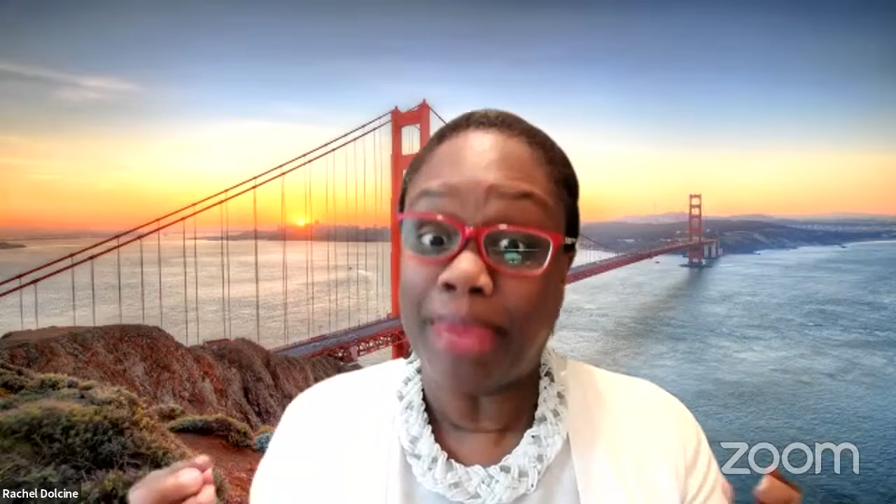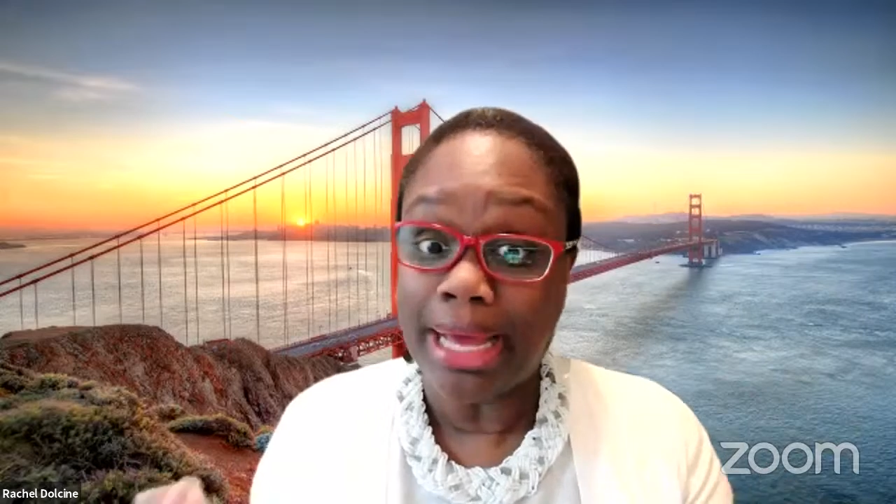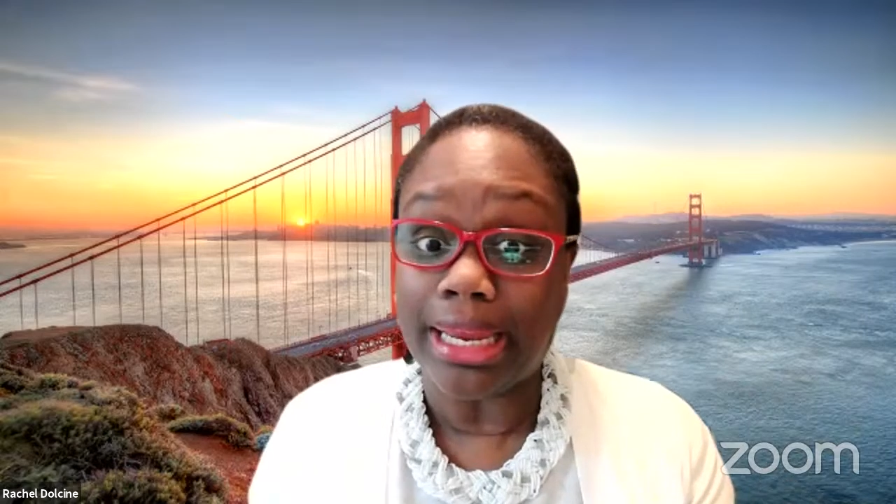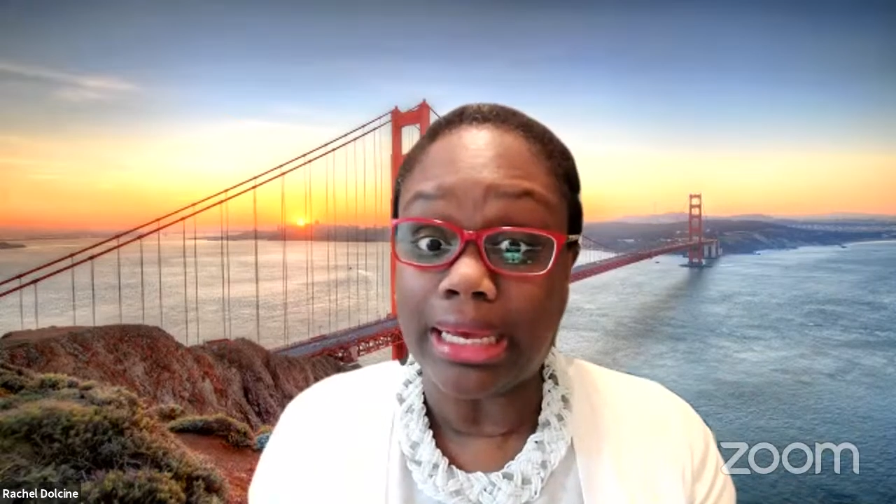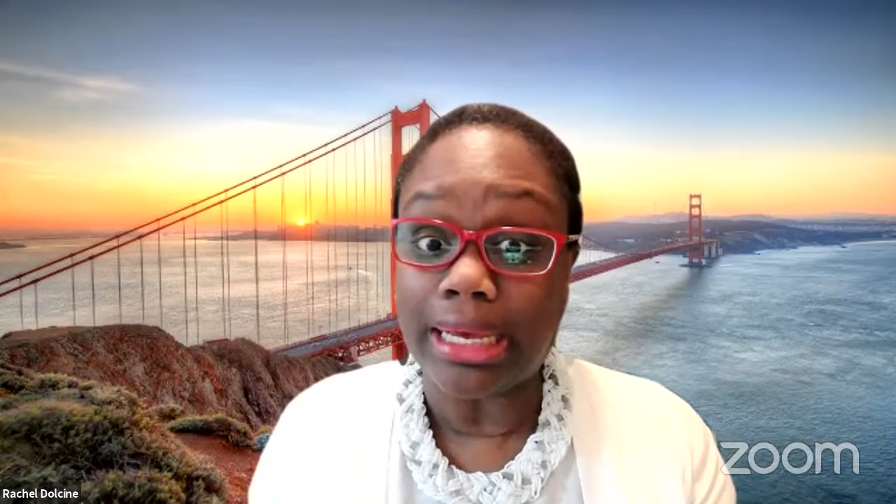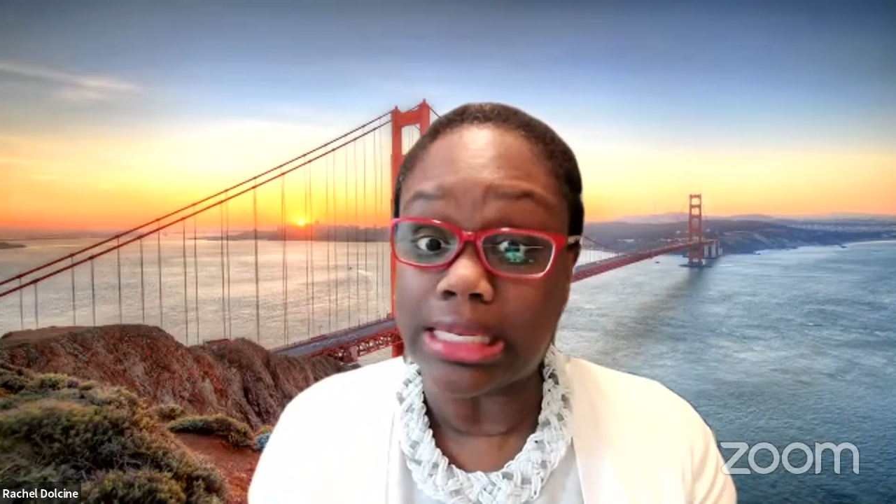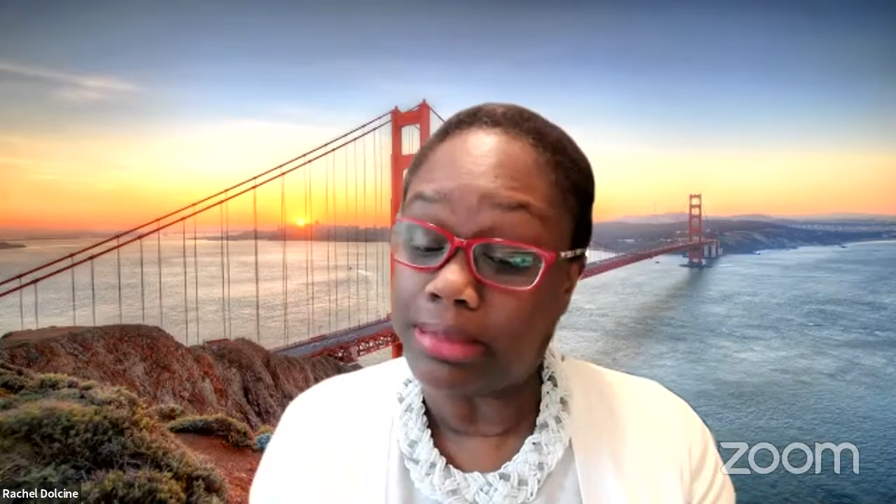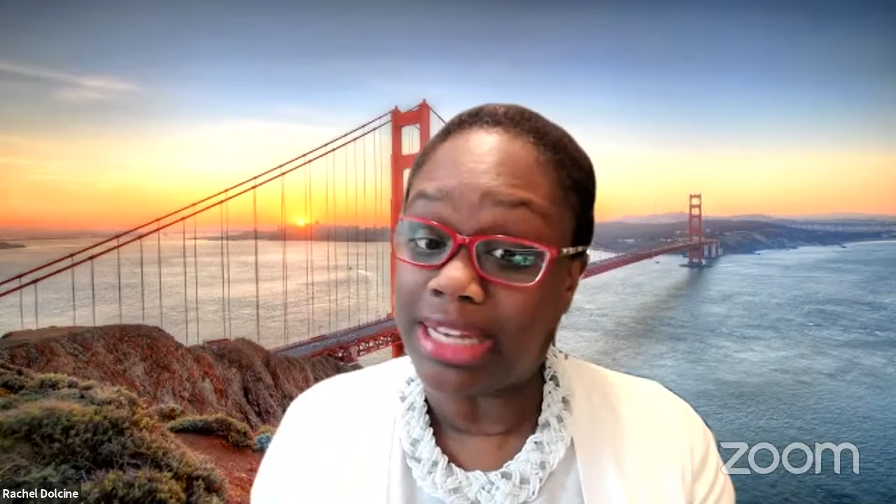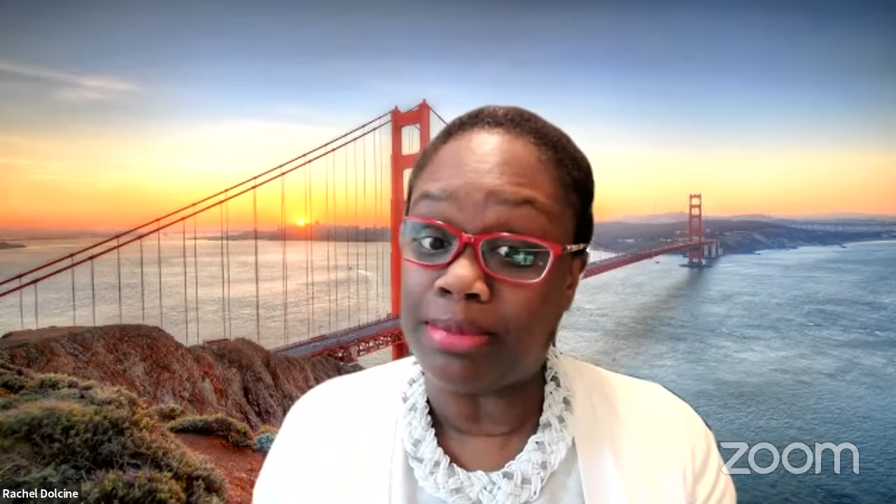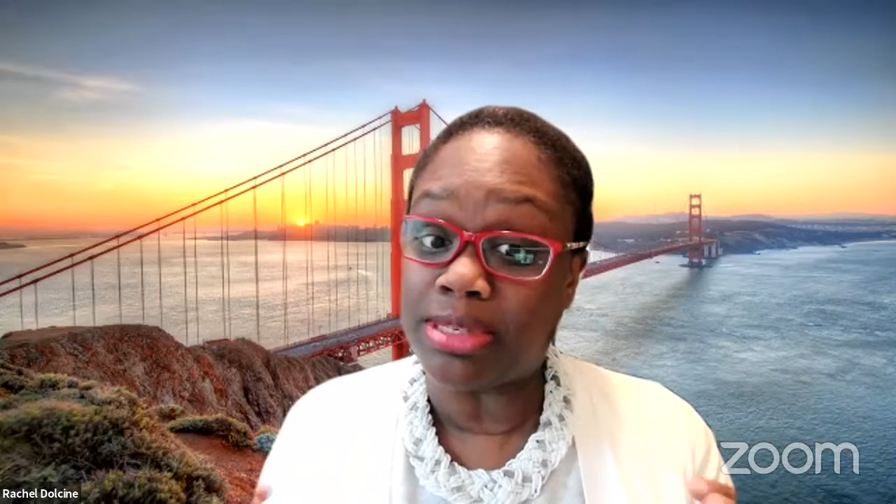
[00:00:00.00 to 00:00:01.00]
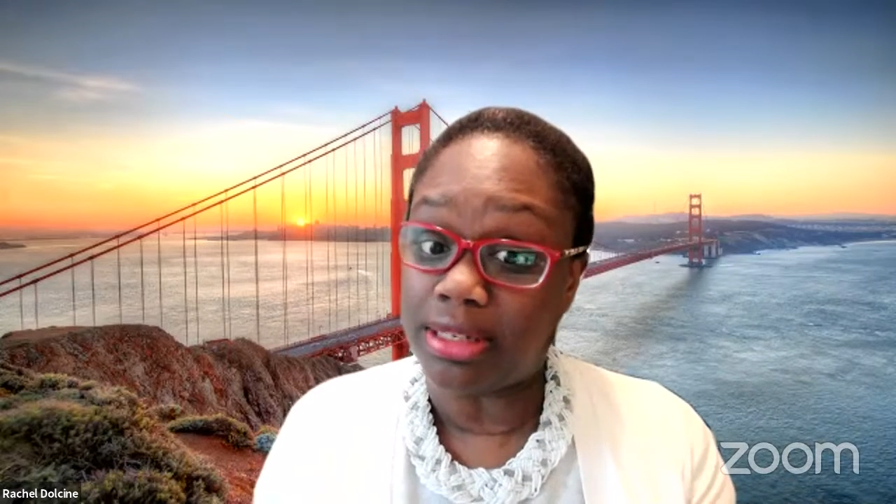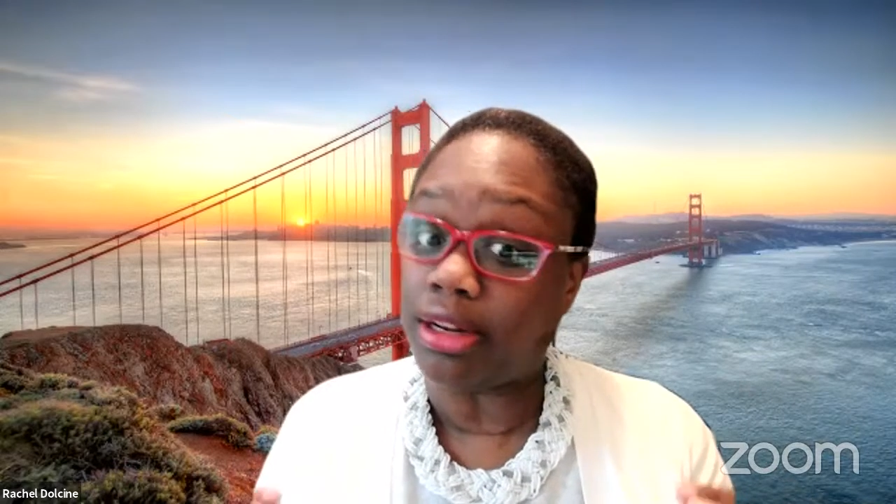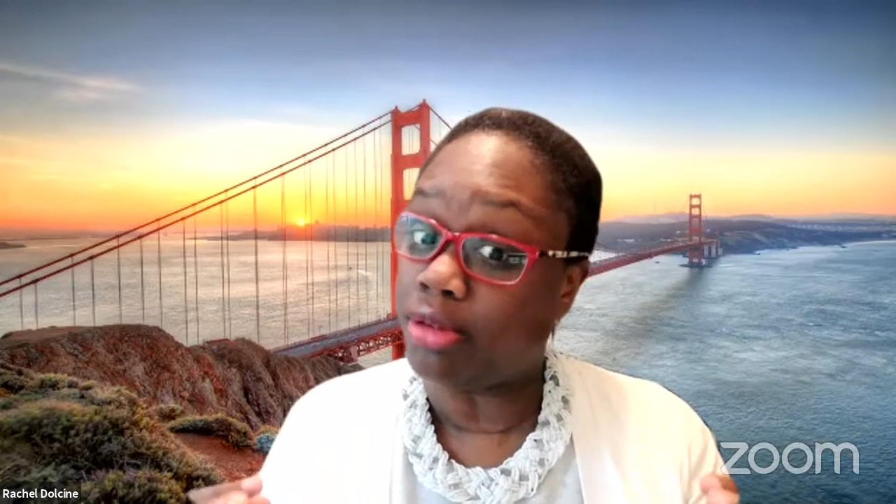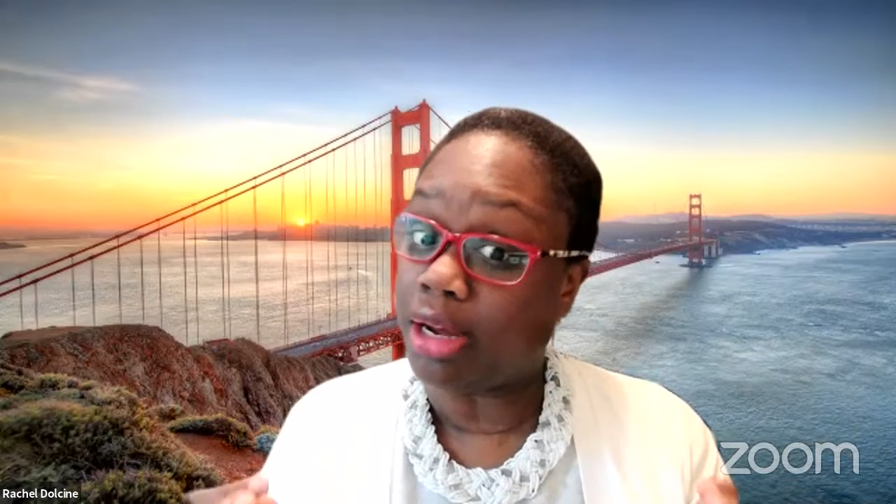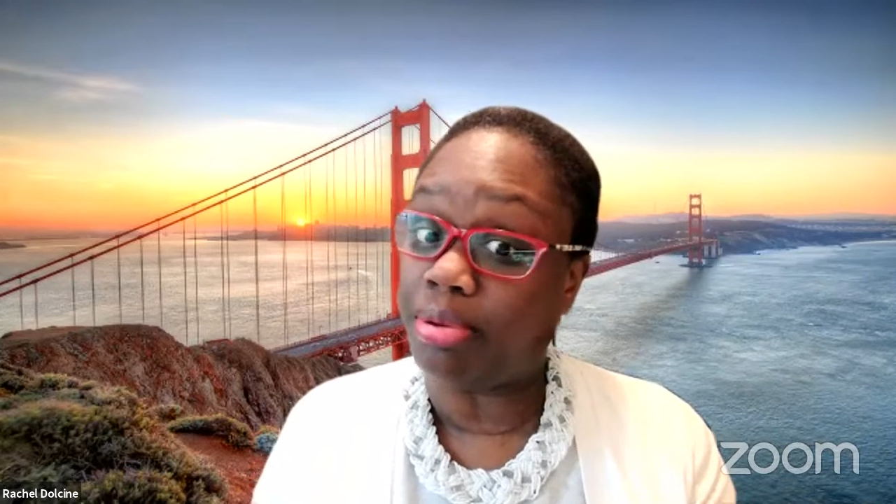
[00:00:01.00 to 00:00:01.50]
money, because sometimes
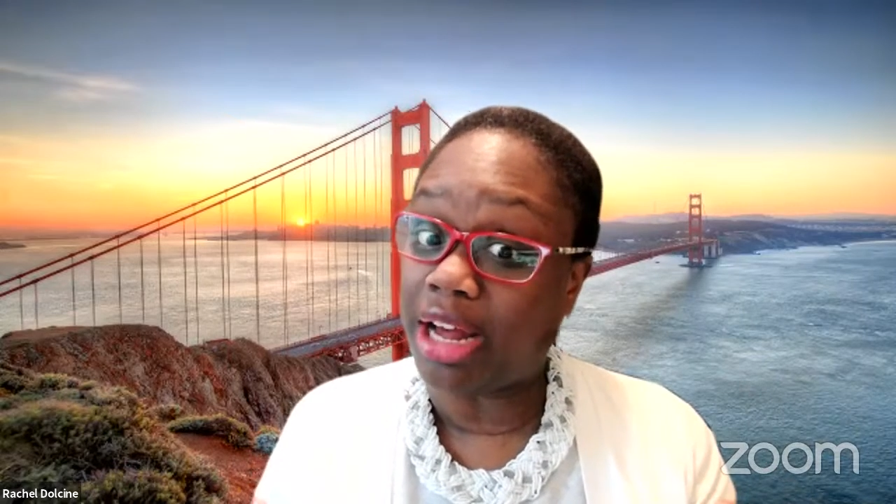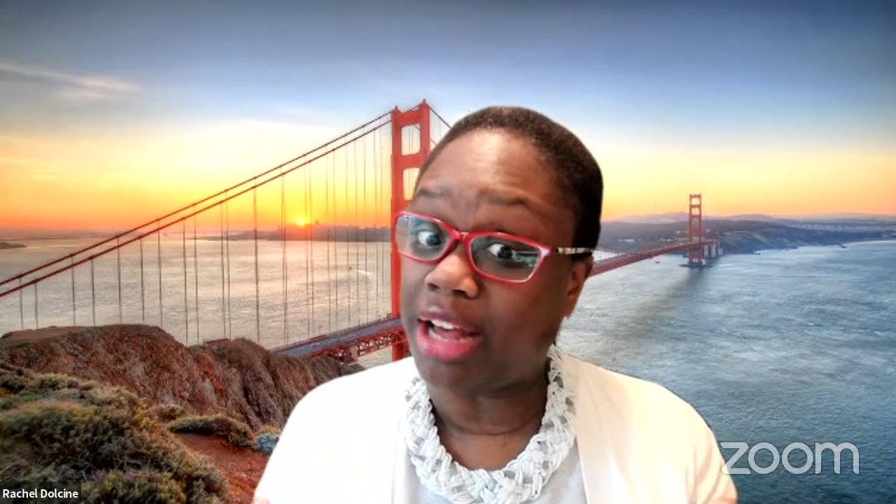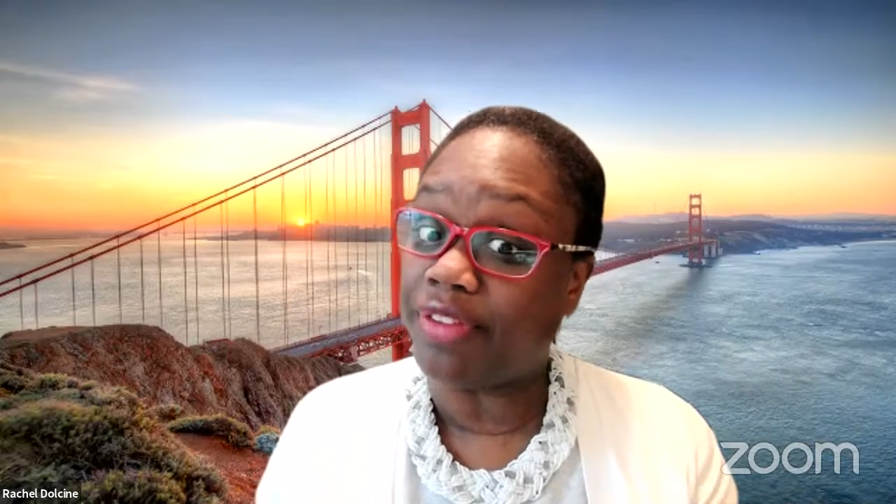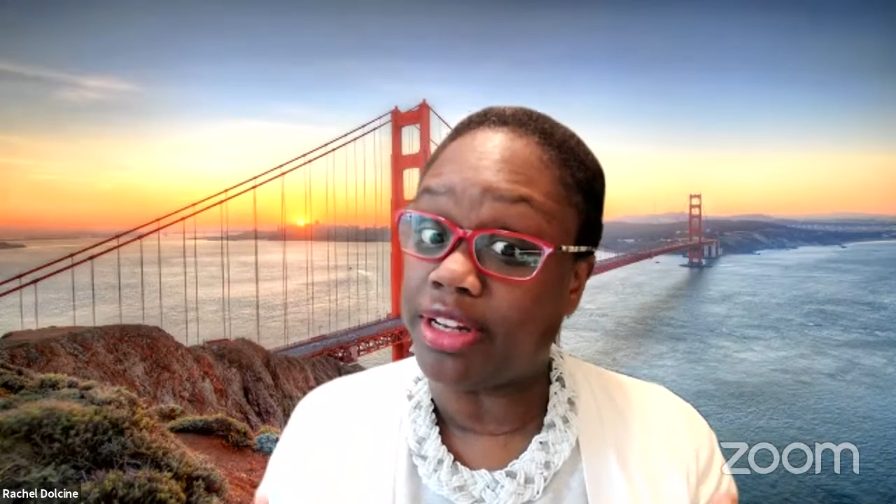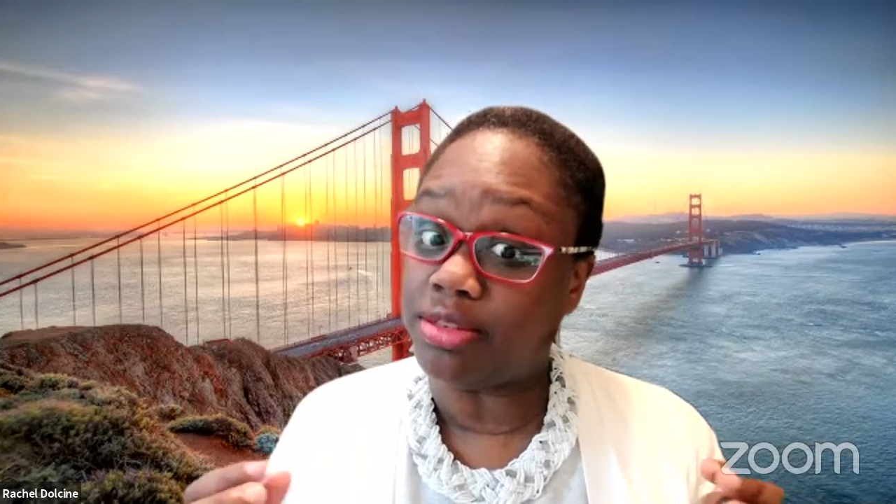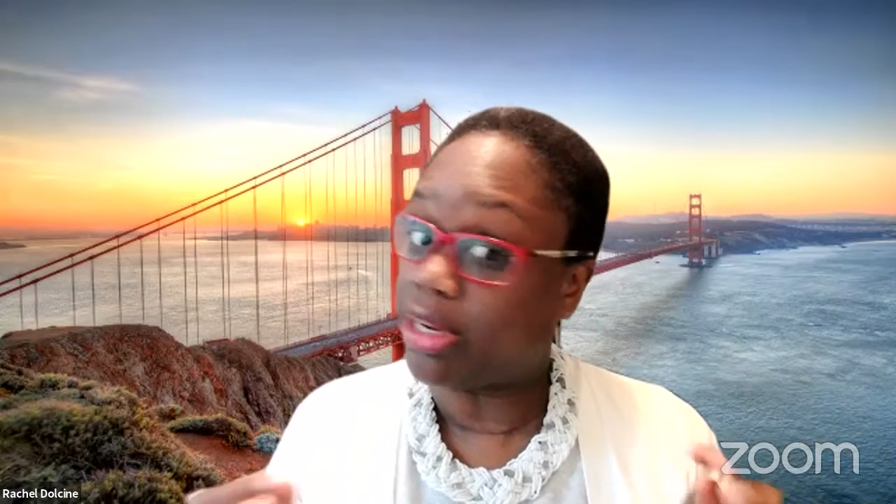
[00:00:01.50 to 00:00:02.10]
nonprofits,